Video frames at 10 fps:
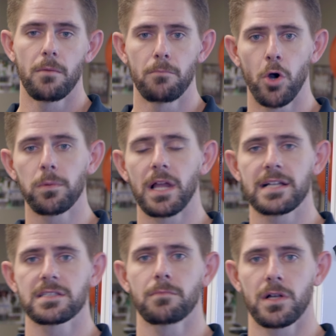
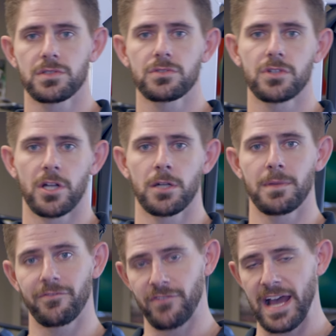Mobilizing muscles are going to
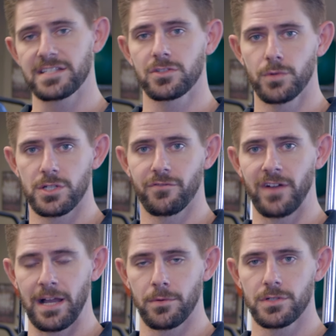be fast twitch
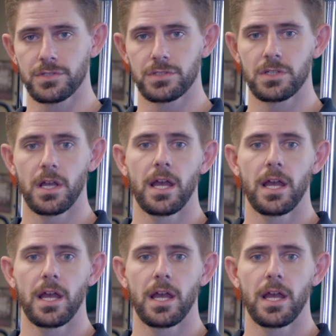fibers.